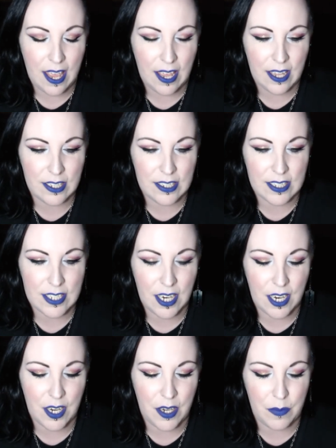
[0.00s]
And
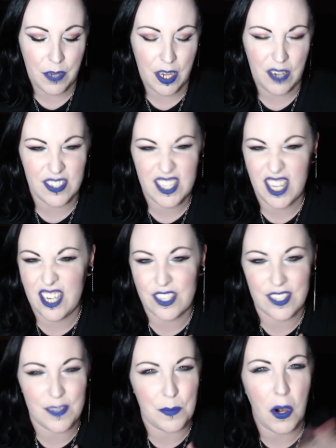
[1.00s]
I was
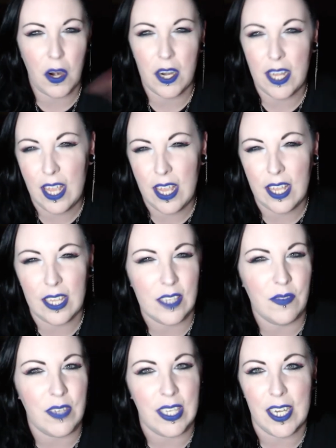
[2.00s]
kind of just partying
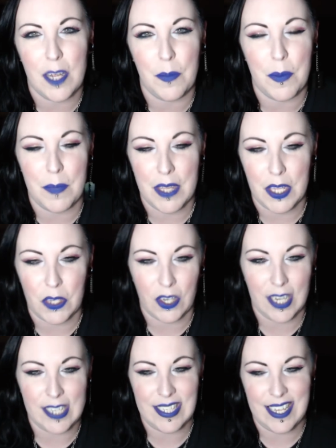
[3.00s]
and living it up and being
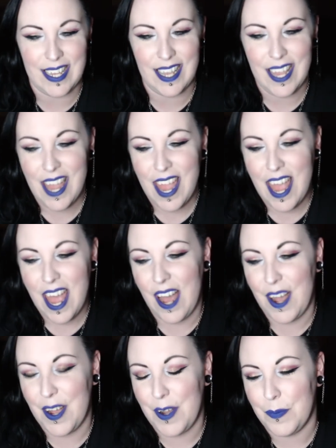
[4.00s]
crazy.
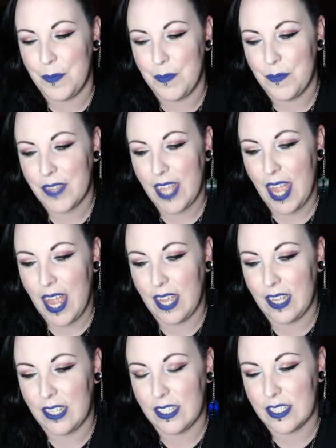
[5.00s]
And
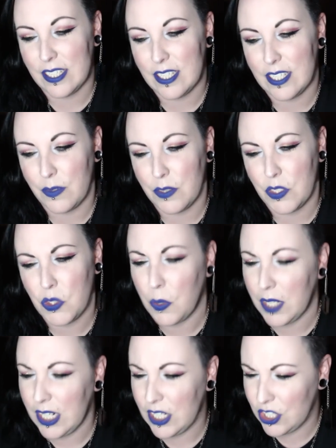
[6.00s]
I was
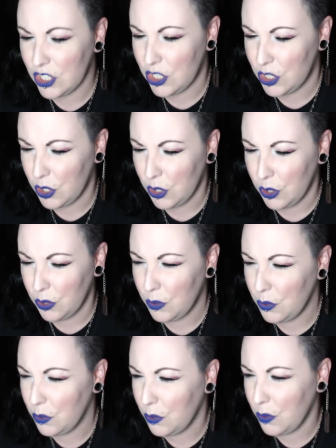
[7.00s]

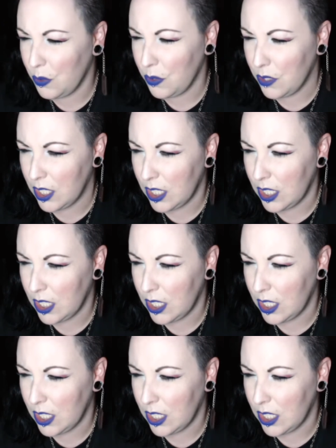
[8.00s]
22